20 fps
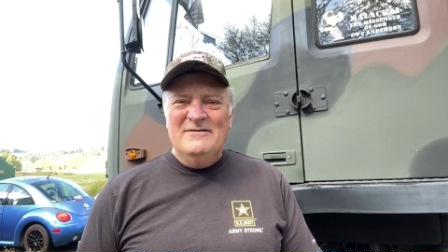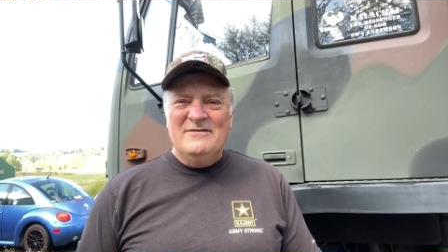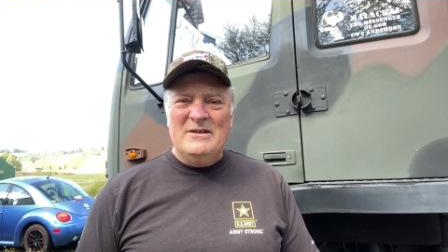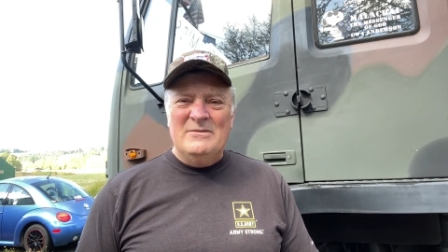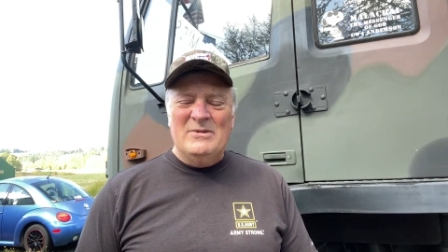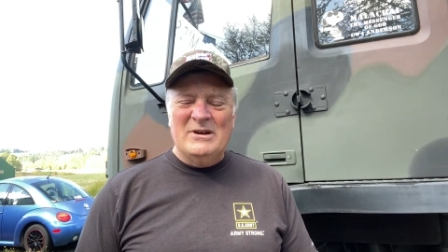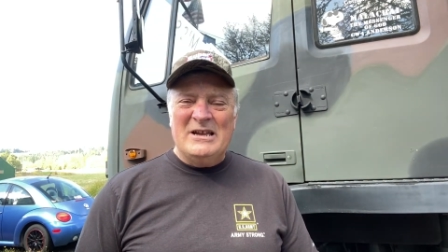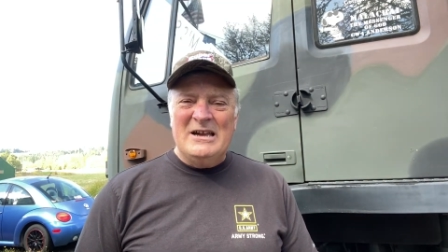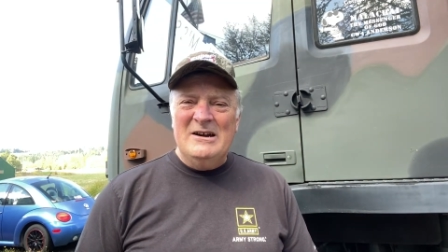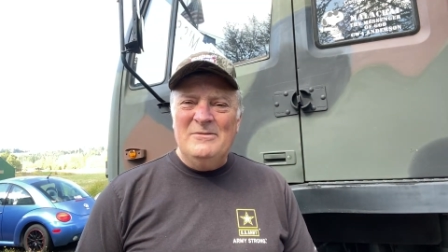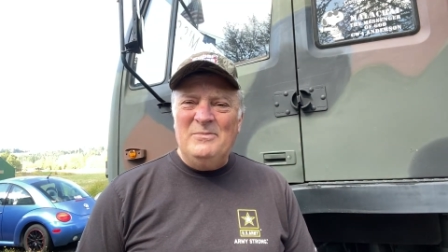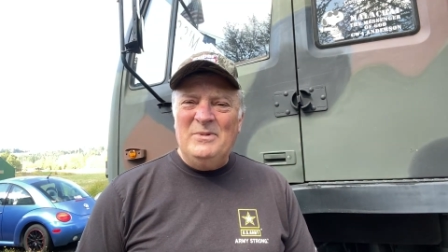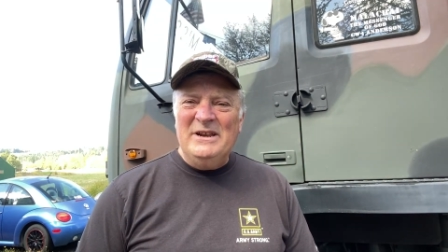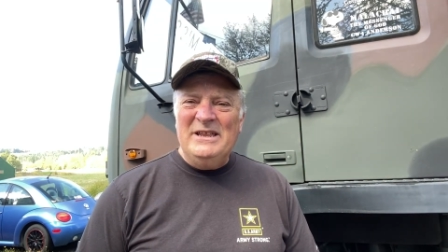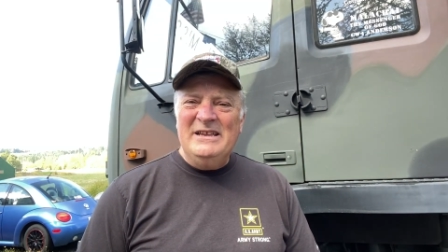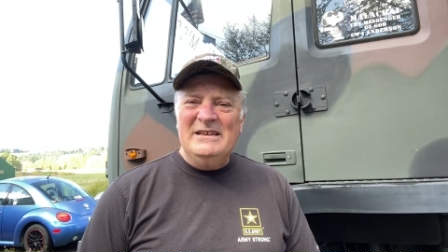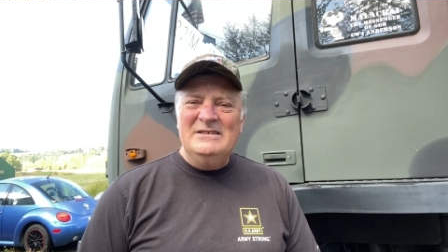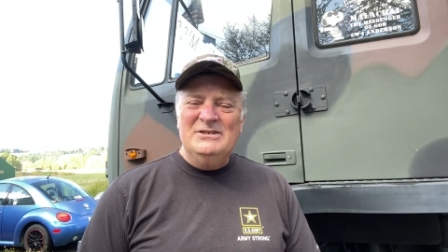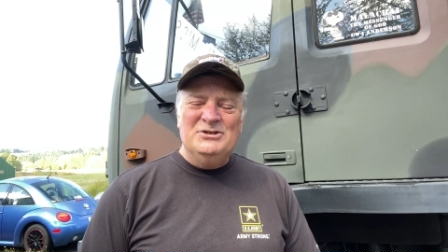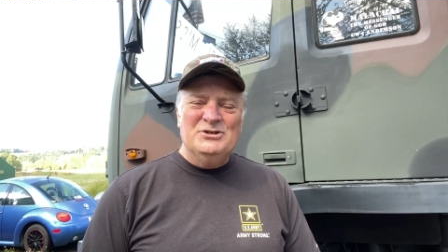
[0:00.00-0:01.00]
from a
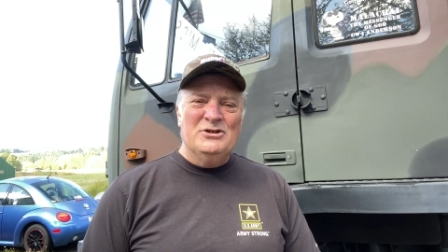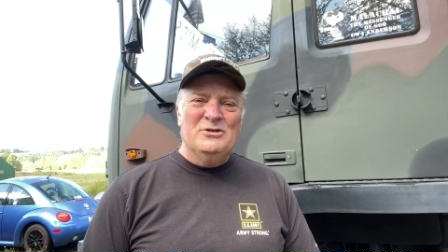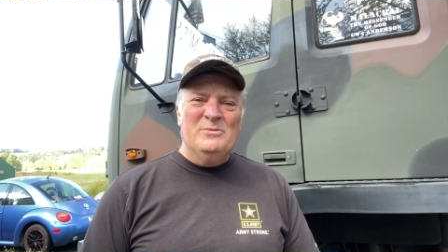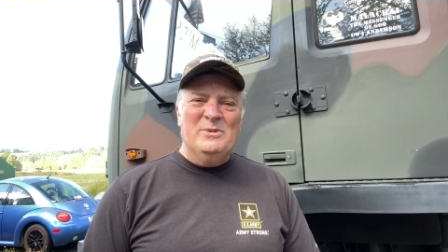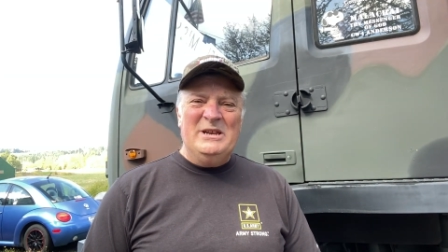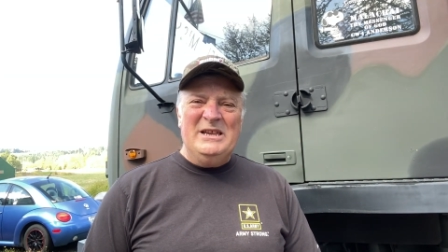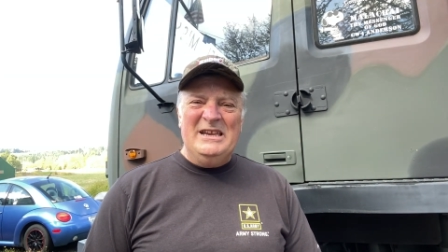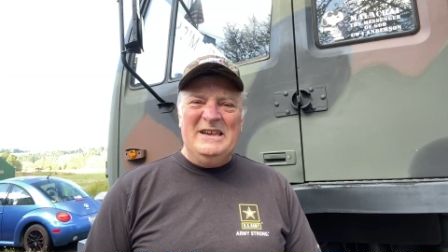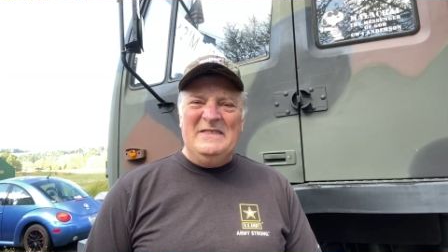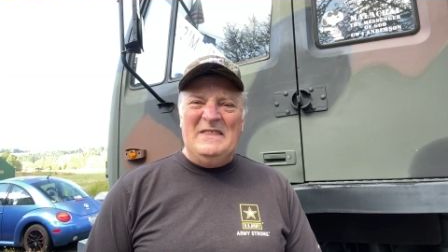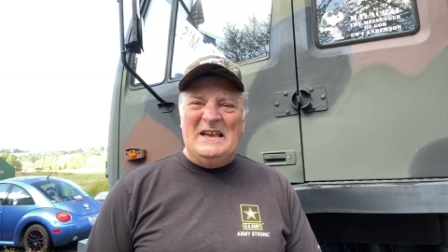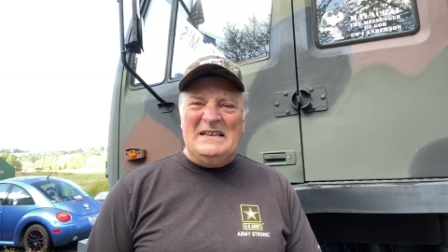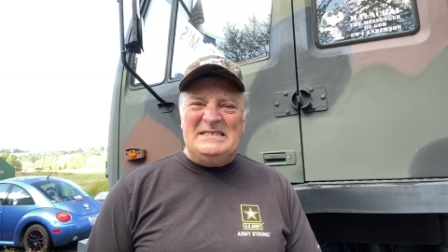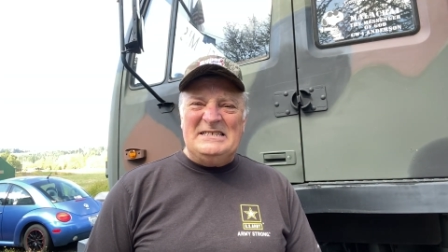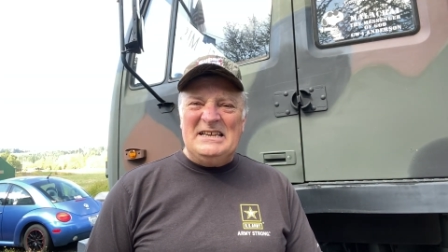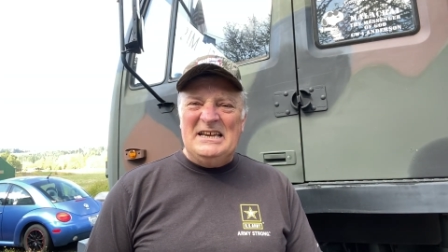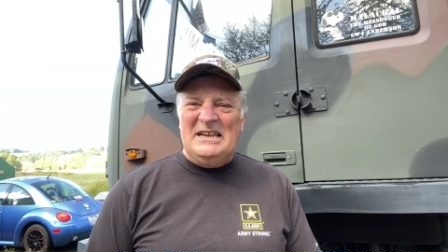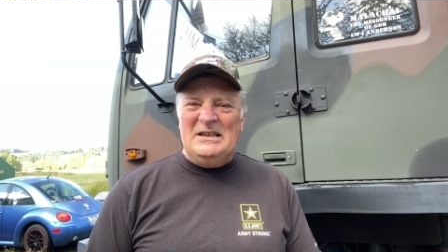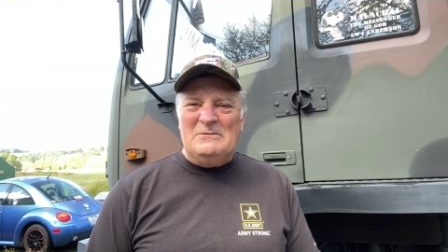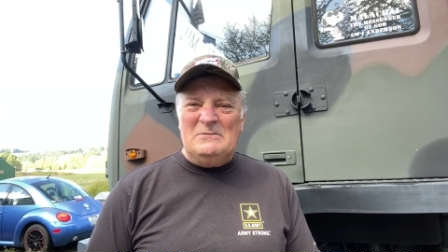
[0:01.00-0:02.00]
company in Germany and they
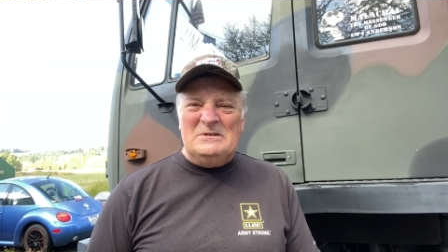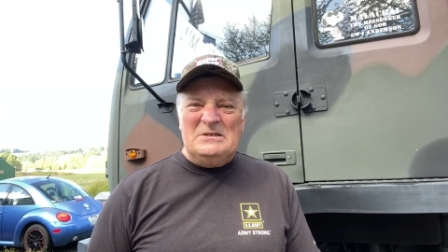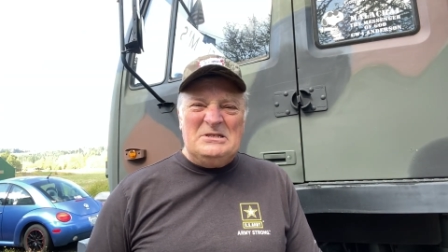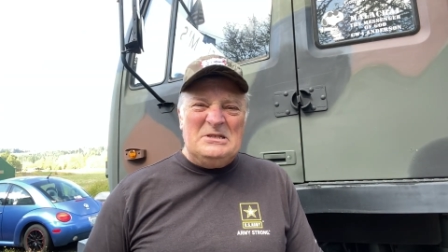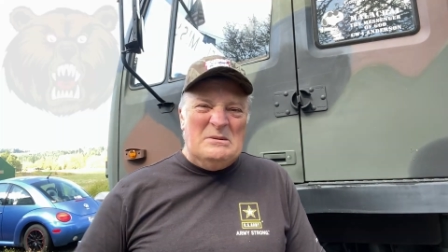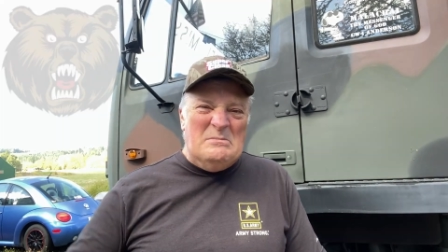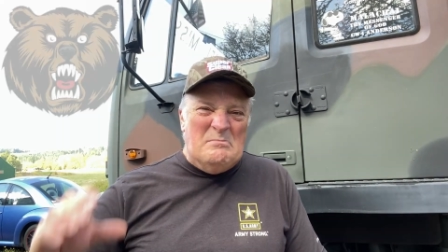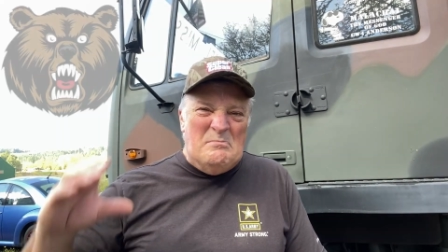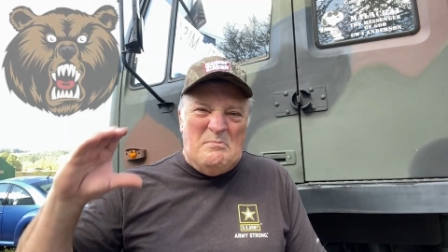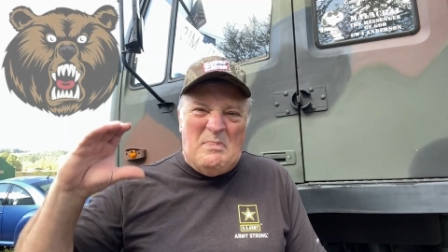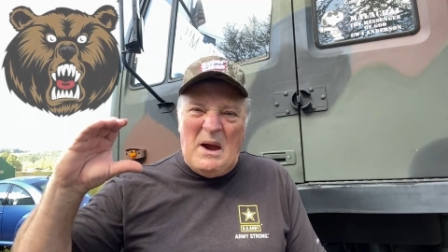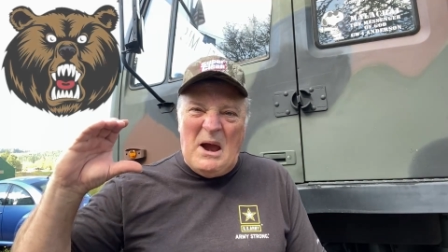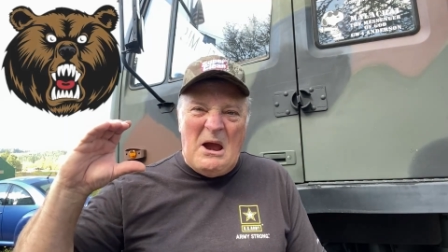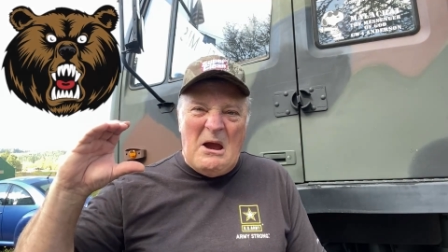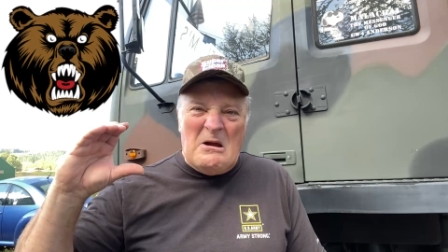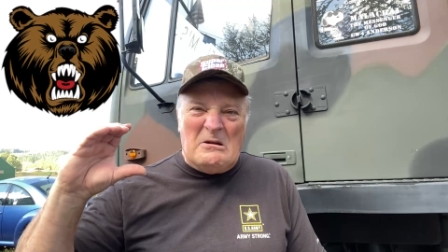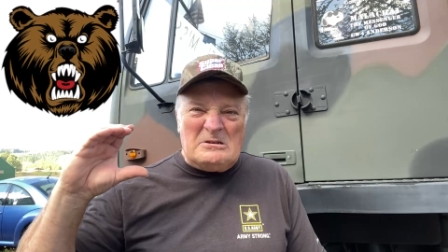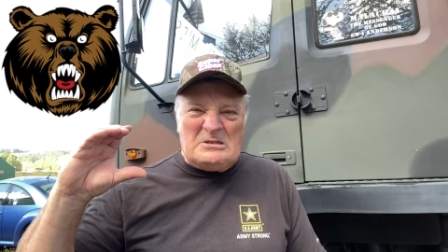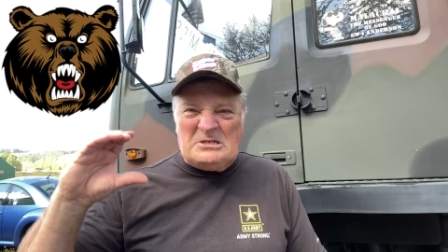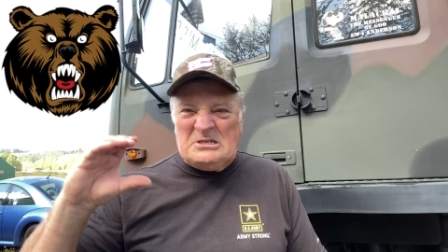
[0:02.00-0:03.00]
said it was the
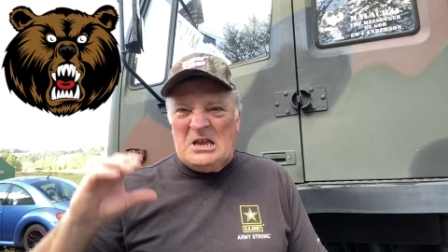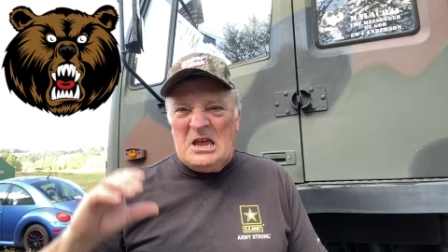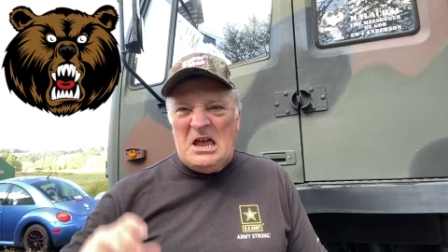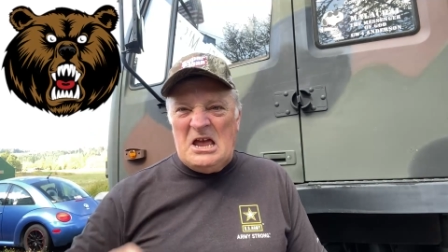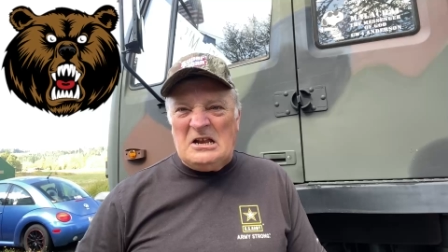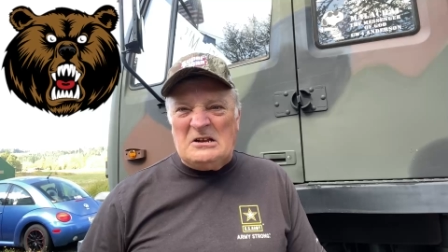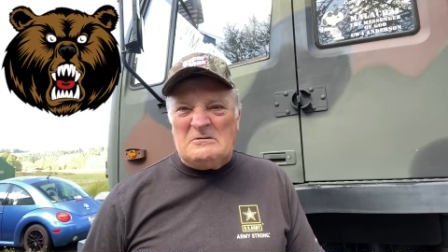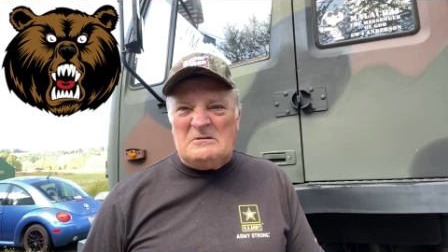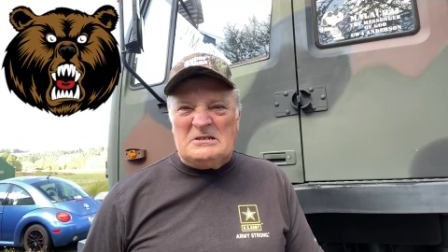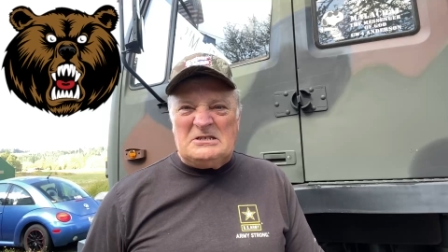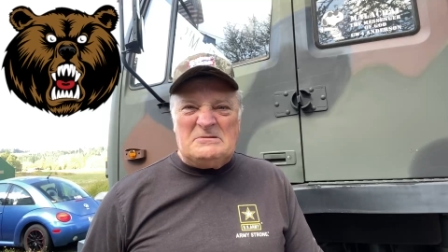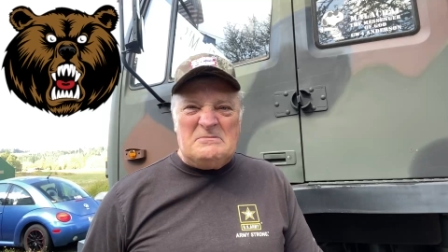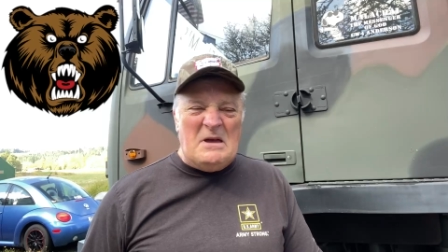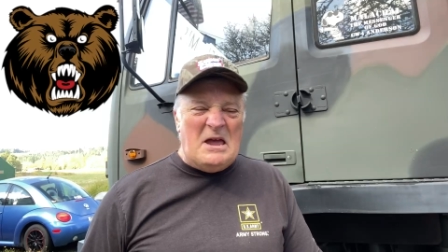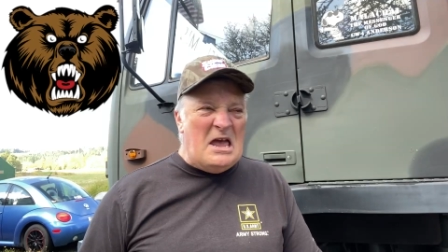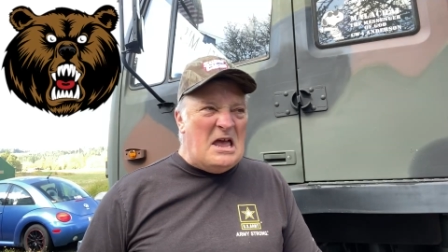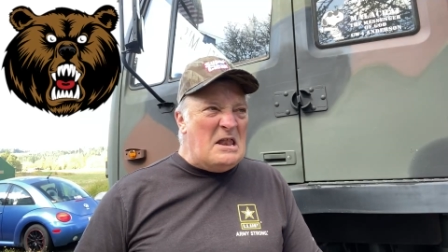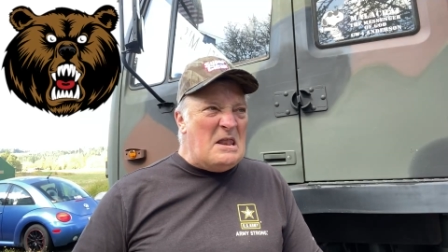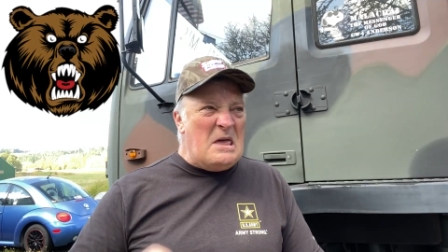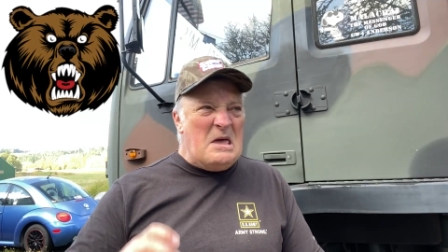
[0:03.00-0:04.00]
bear sandwich,
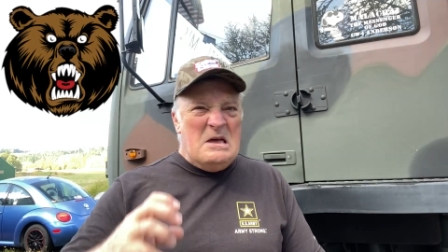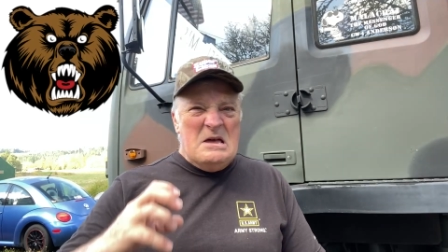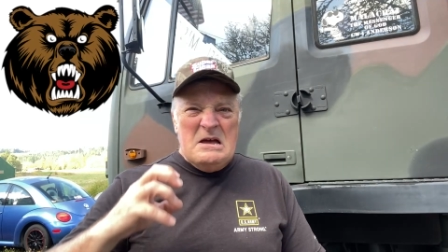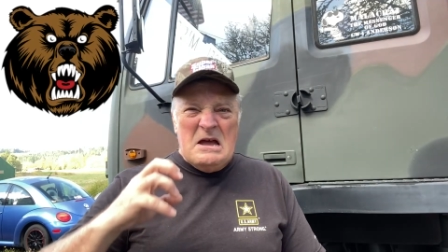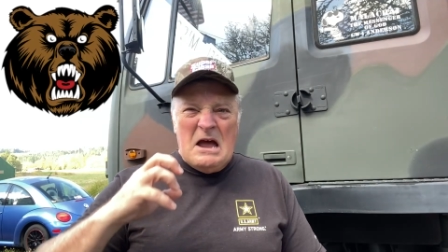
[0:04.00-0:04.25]
man.